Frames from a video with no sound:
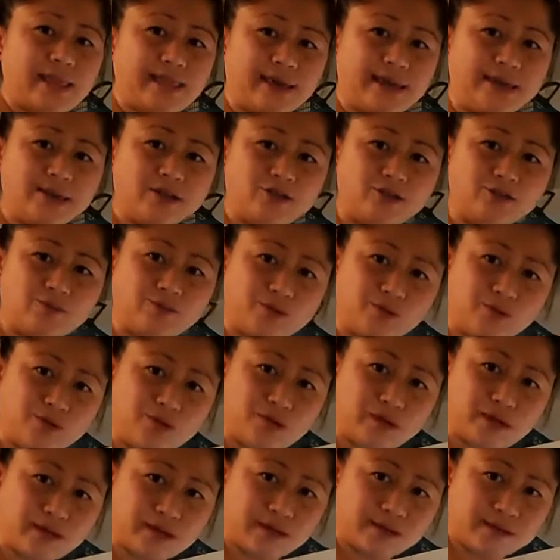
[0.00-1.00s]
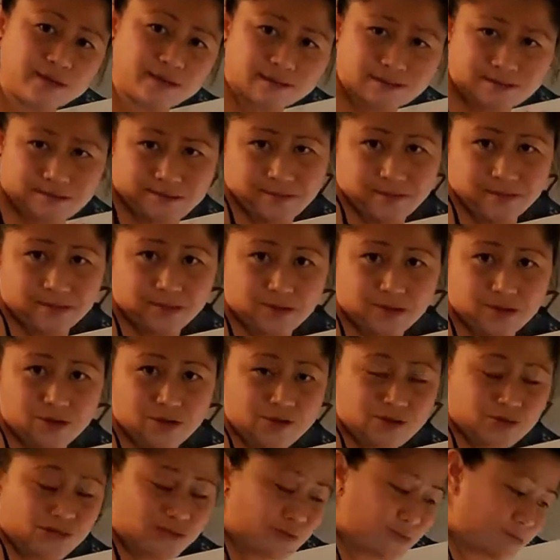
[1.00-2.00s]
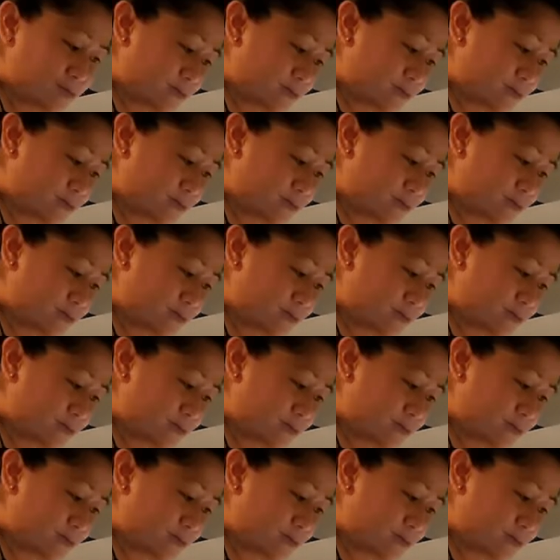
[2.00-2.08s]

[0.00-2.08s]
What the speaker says: like to brew things 2